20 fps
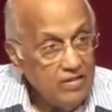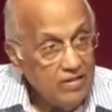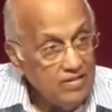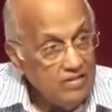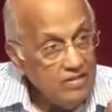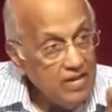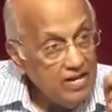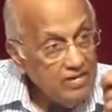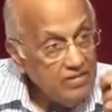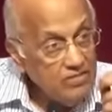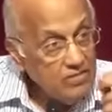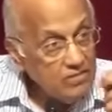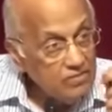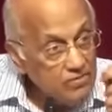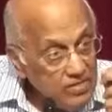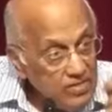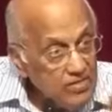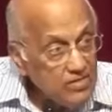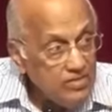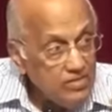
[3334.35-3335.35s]
And that is the
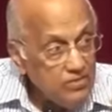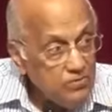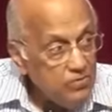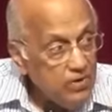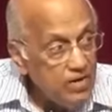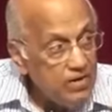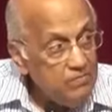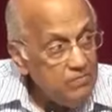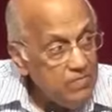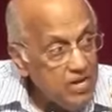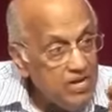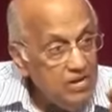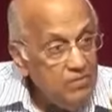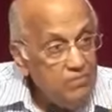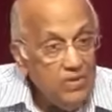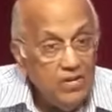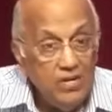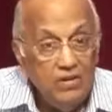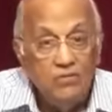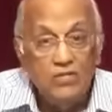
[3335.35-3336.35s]
reason why many
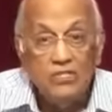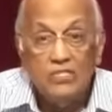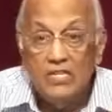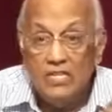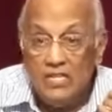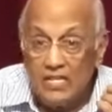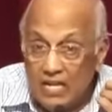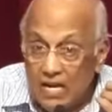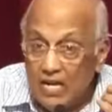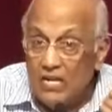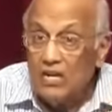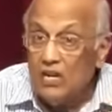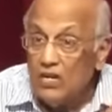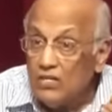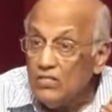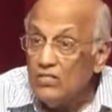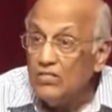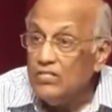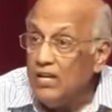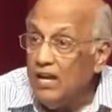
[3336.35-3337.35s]
believers
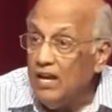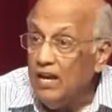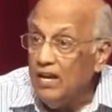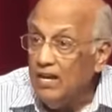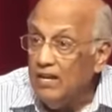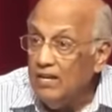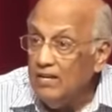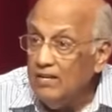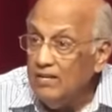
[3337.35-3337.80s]
cannot say